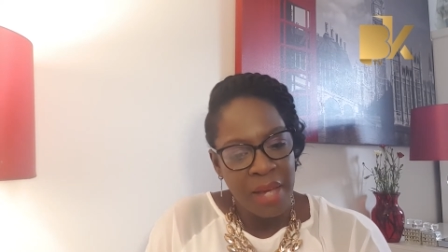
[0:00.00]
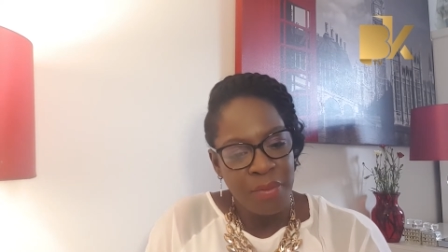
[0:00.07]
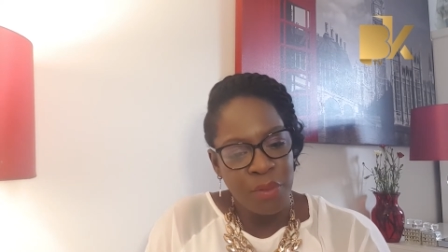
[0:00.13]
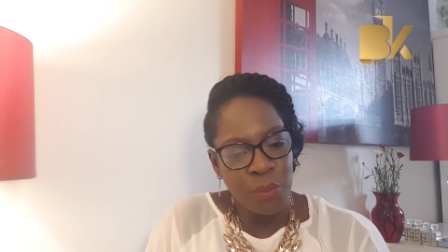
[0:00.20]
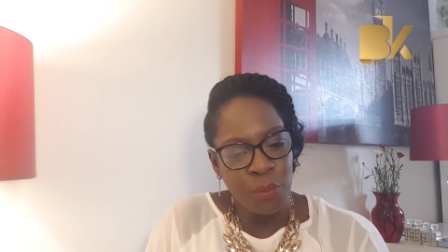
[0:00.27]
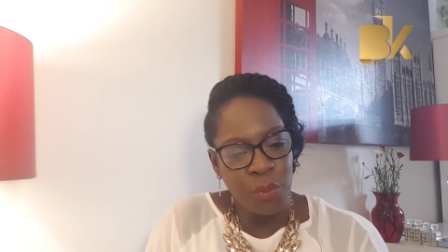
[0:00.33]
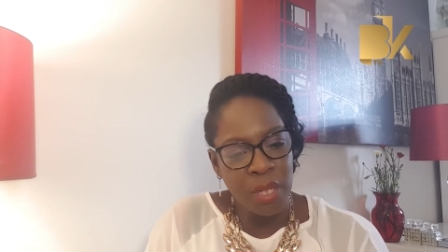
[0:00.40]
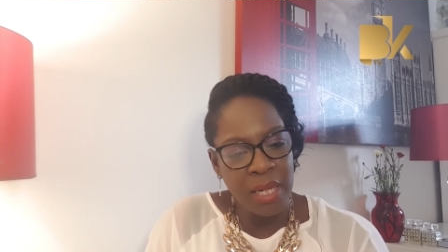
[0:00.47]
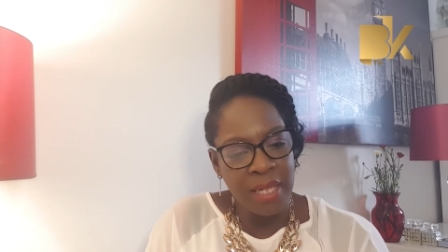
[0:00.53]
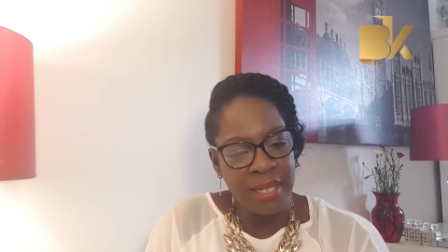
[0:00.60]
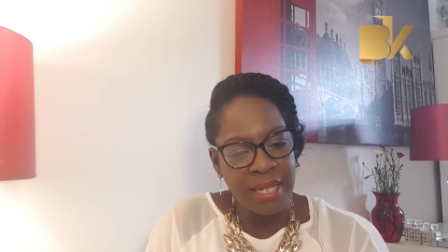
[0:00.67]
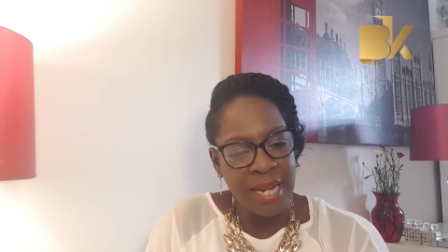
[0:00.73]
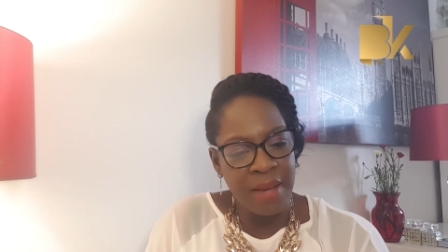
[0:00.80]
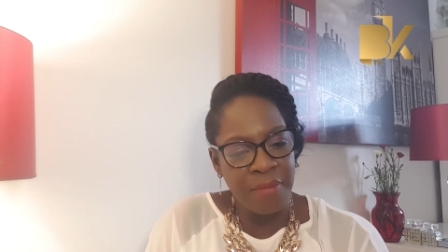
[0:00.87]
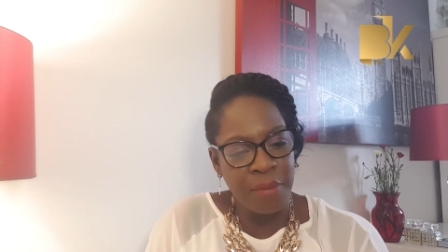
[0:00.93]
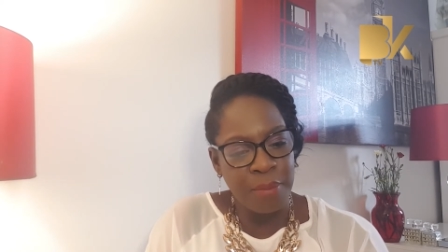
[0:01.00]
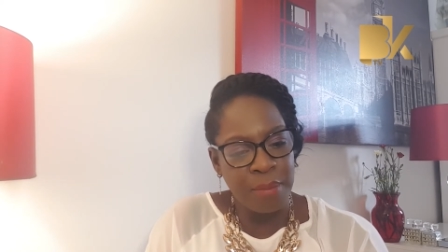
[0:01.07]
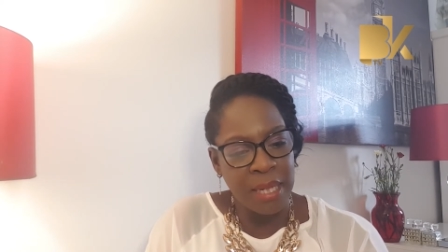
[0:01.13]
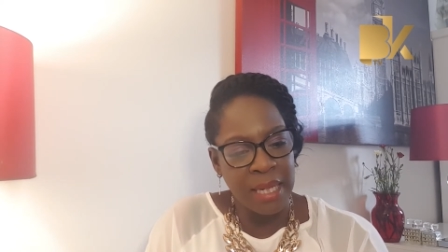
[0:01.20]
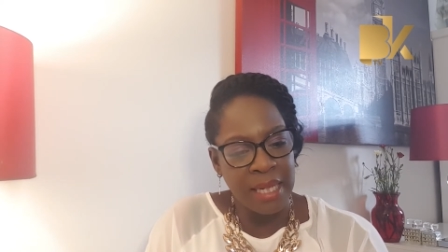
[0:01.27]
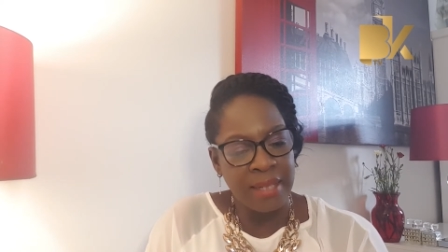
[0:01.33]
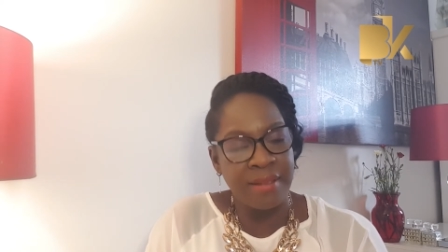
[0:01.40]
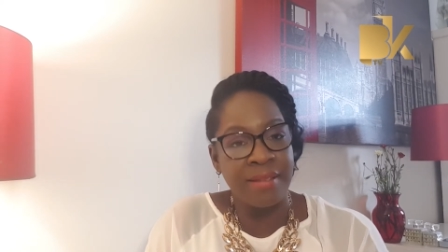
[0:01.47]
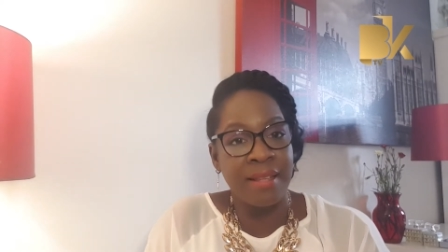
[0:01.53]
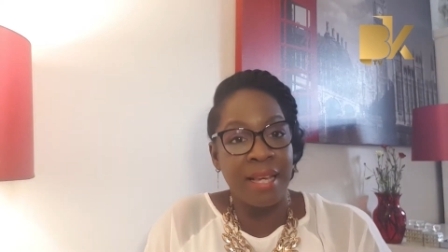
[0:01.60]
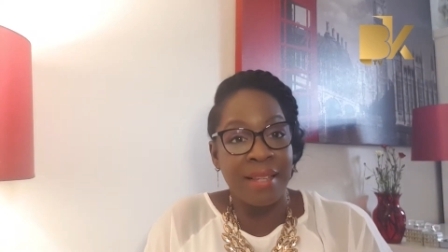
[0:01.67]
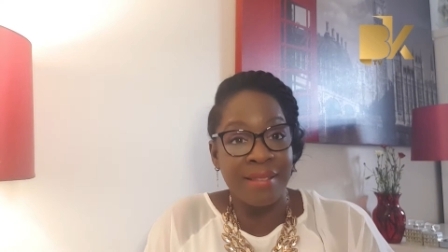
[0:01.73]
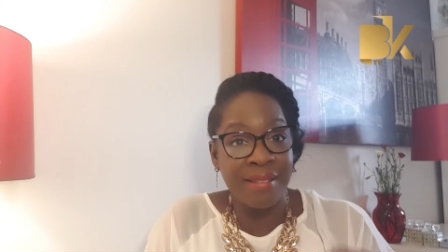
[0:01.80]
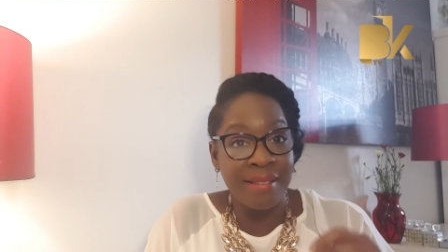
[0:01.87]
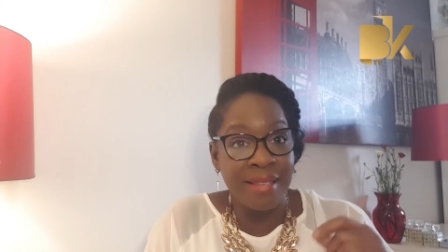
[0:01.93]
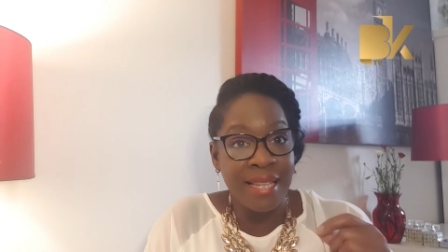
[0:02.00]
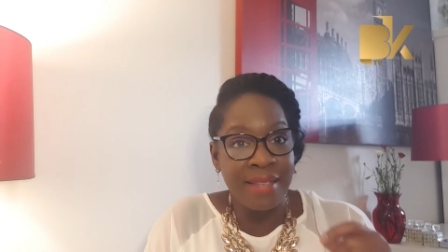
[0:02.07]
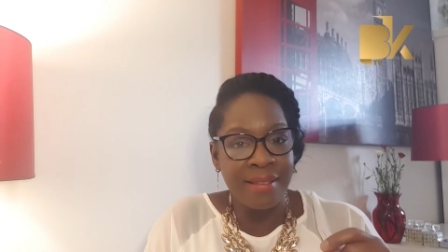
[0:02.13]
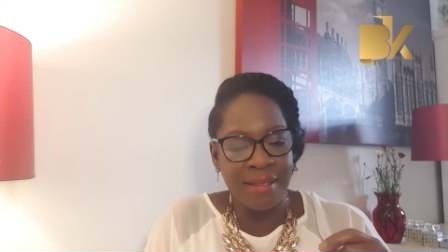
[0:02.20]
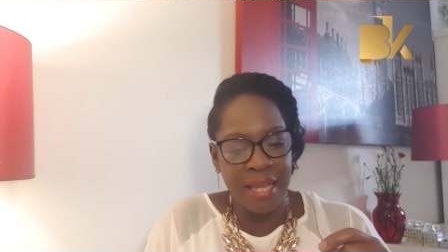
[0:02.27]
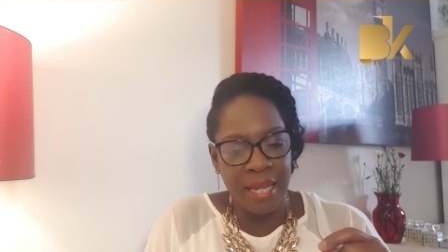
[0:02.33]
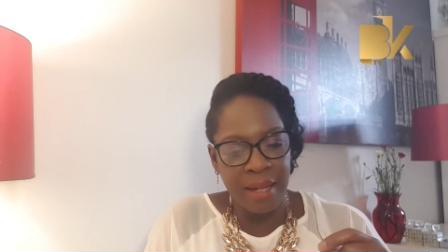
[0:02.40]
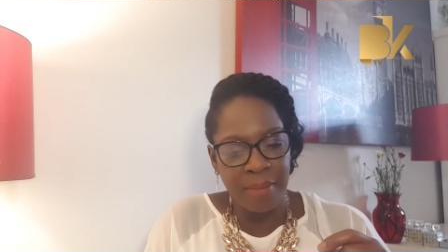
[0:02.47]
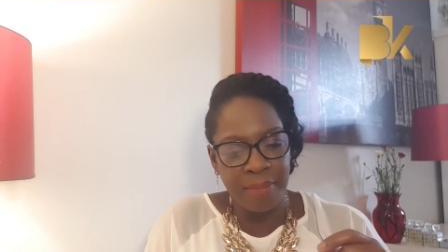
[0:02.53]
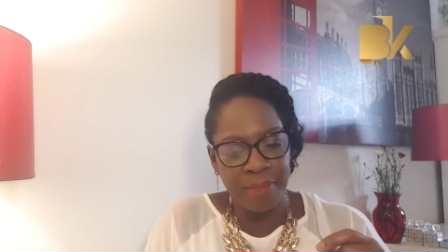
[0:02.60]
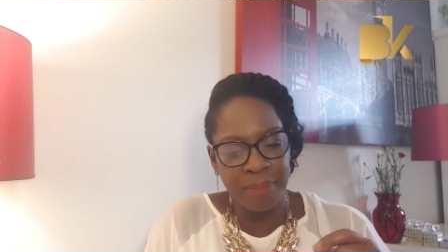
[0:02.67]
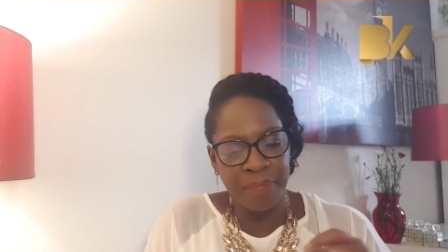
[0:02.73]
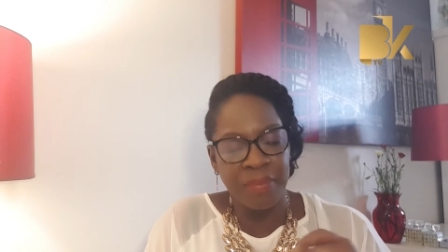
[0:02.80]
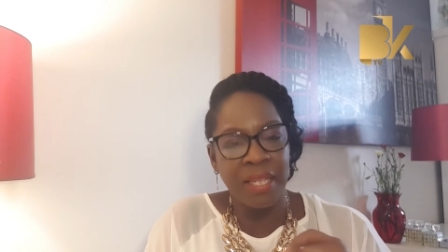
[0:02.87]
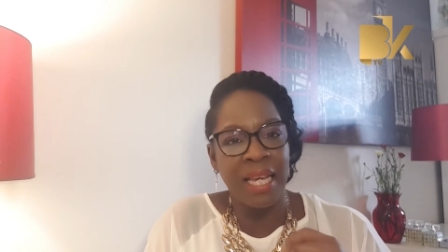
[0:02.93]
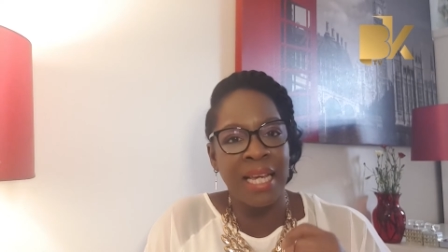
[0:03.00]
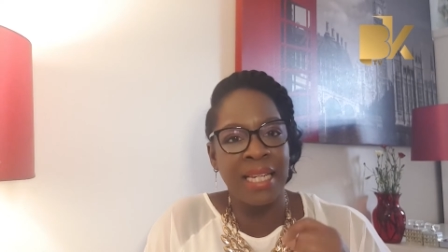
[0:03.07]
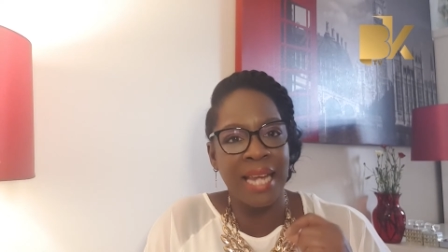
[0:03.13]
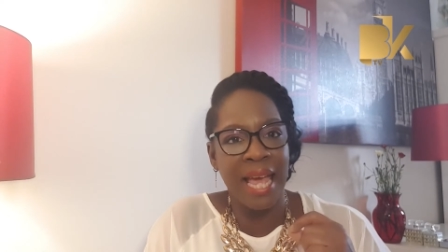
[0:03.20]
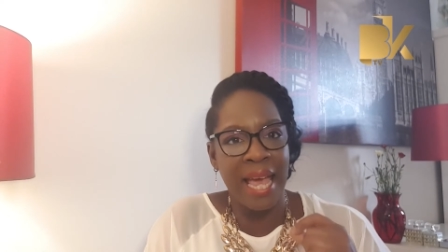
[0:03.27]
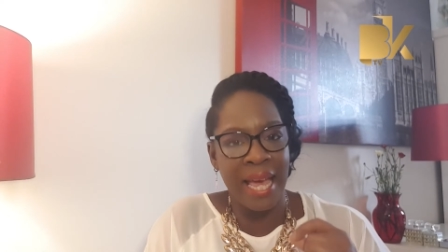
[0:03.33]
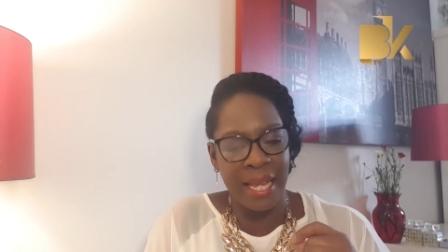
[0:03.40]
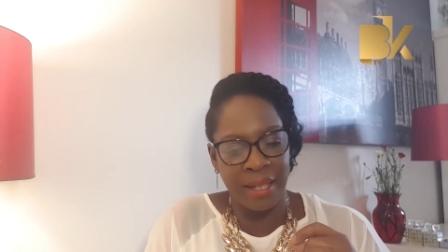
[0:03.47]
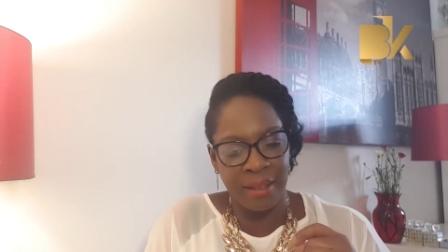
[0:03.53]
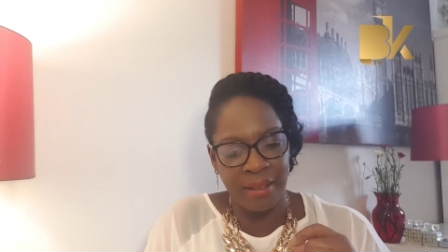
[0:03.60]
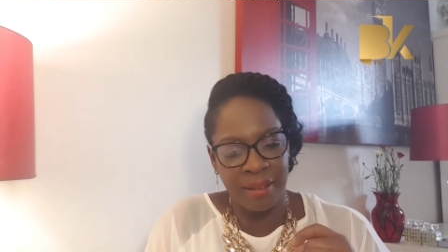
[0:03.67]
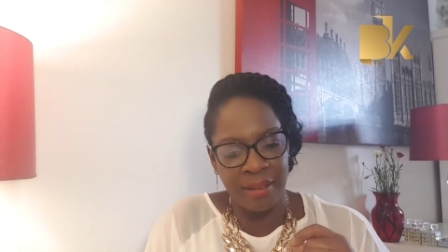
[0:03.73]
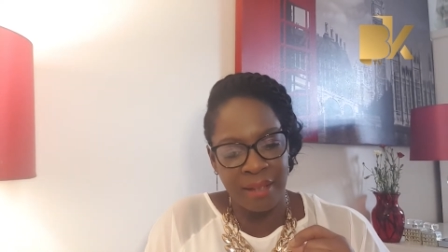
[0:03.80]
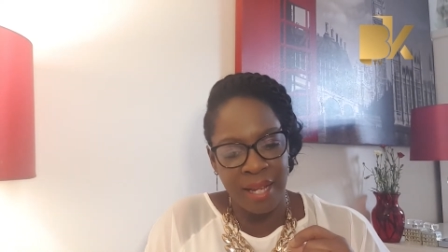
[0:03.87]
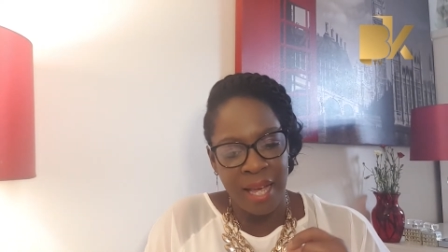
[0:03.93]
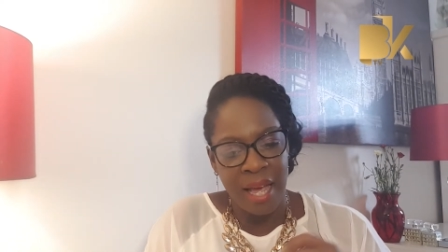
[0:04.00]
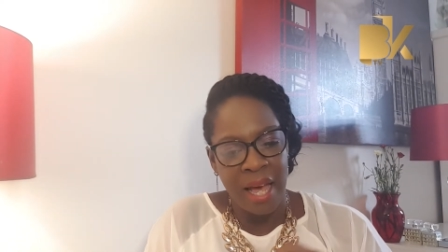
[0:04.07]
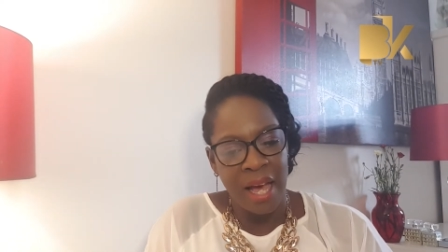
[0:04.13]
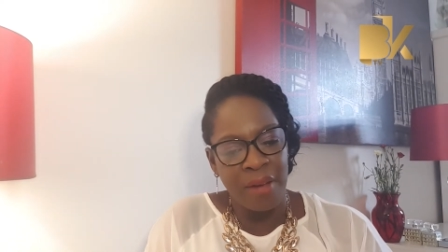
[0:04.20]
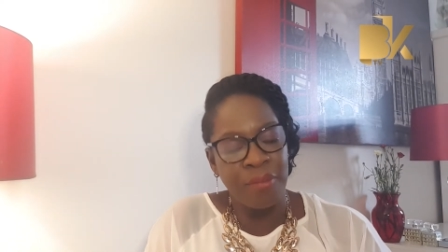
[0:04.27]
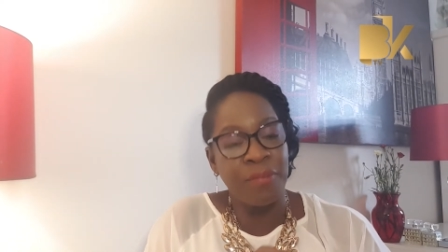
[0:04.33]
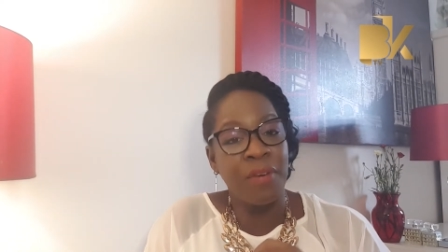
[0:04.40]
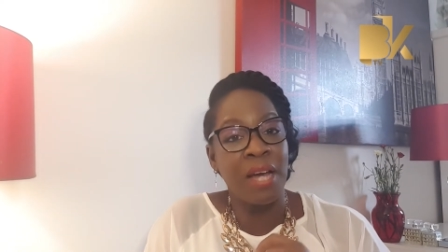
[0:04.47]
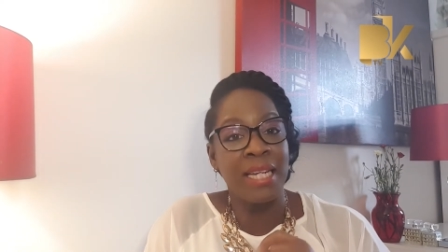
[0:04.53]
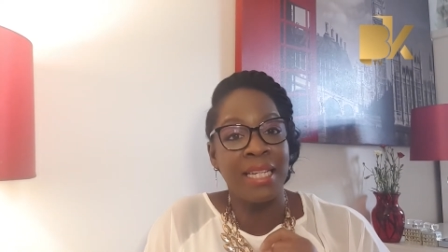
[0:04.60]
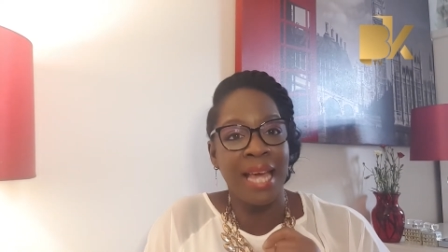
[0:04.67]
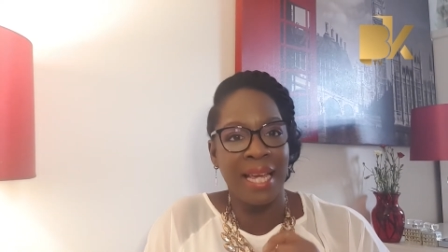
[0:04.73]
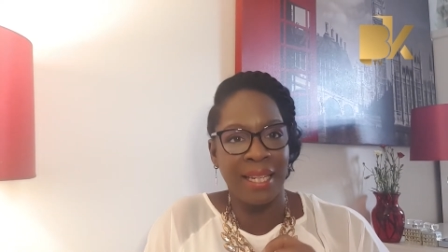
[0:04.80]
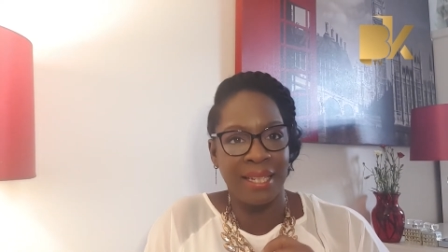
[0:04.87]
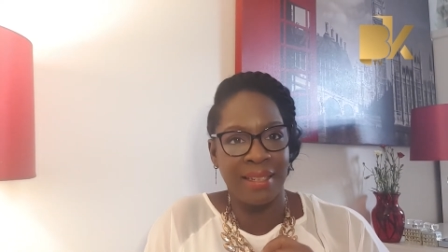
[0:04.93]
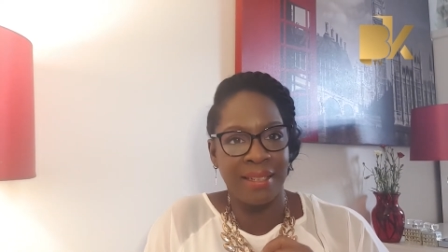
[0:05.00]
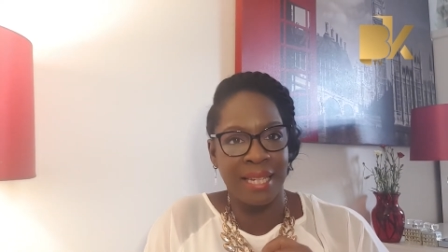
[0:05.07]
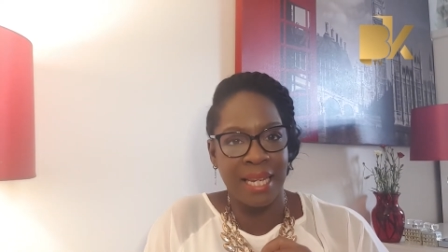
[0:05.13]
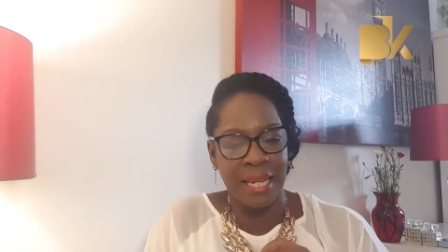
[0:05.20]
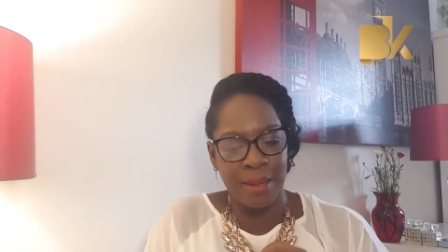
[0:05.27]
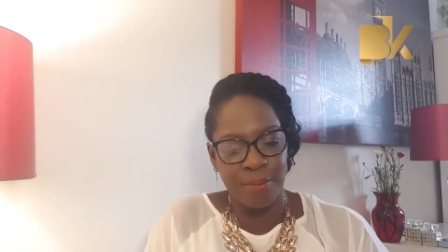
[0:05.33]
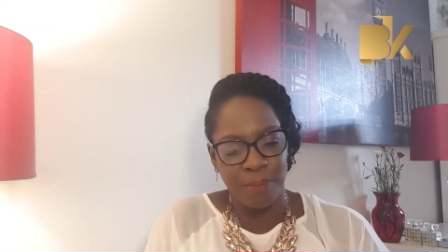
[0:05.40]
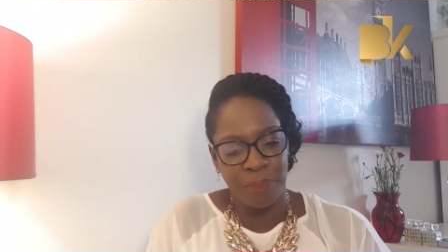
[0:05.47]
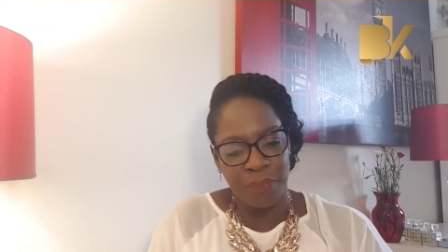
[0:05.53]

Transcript: the word never means a ceasing, an end, a finality,